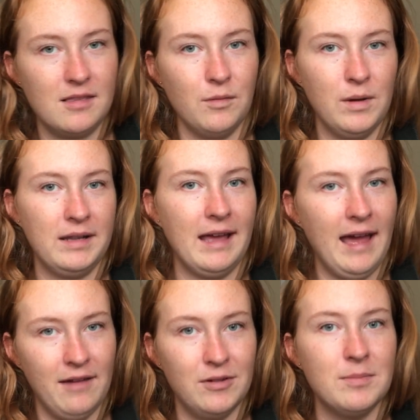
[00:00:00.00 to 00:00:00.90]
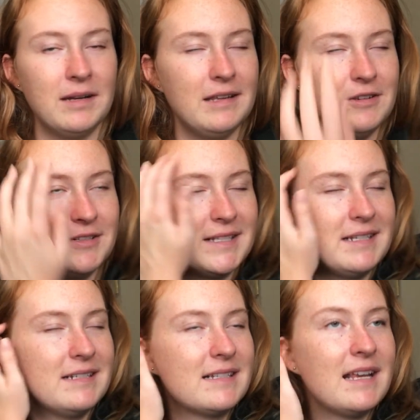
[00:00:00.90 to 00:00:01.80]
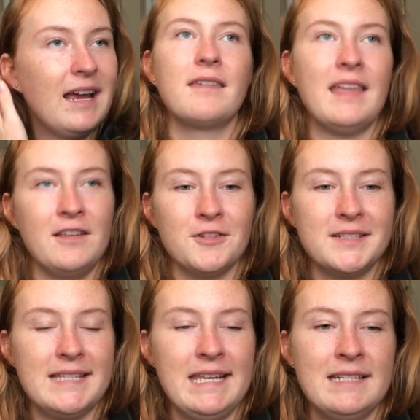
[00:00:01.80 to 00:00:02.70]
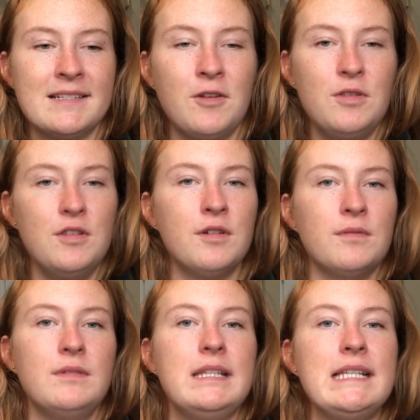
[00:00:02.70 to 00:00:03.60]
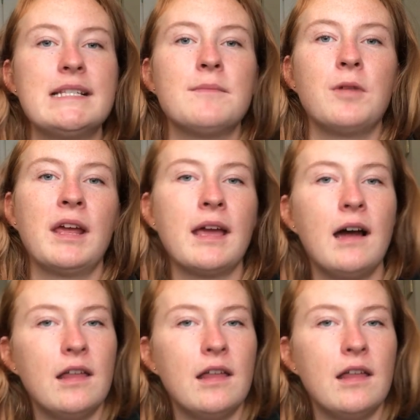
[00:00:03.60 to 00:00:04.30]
the one that everybody uses that you'll see. So you don't need to bring it.